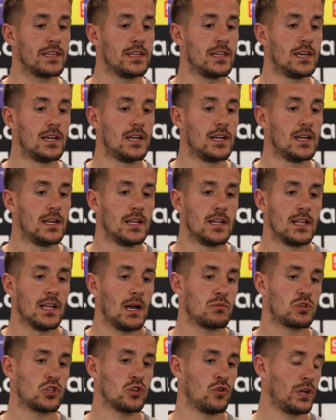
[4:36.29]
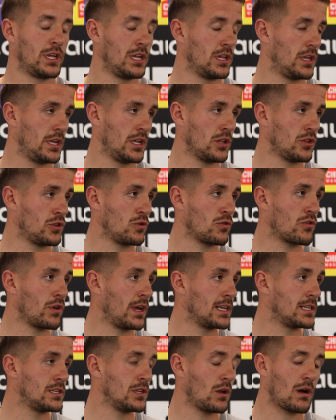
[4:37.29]
And I'm sure he'll do
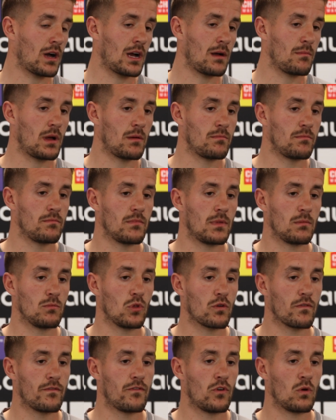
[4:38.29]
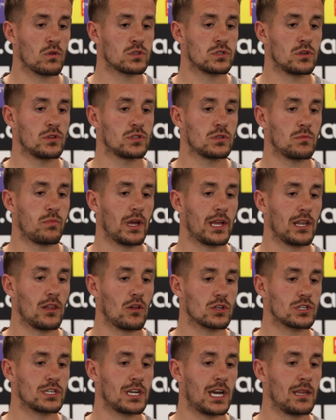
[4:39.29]
great. You know, I'm looking forward to playing
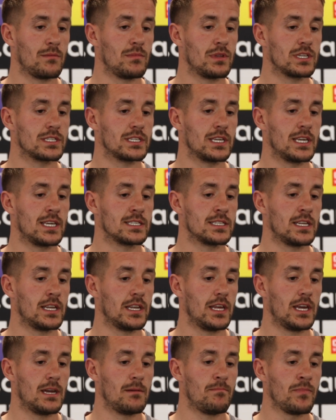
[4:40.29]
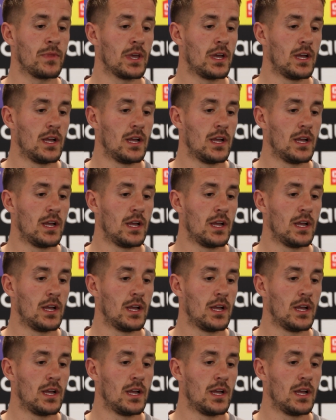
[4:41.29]
alongside him this season. And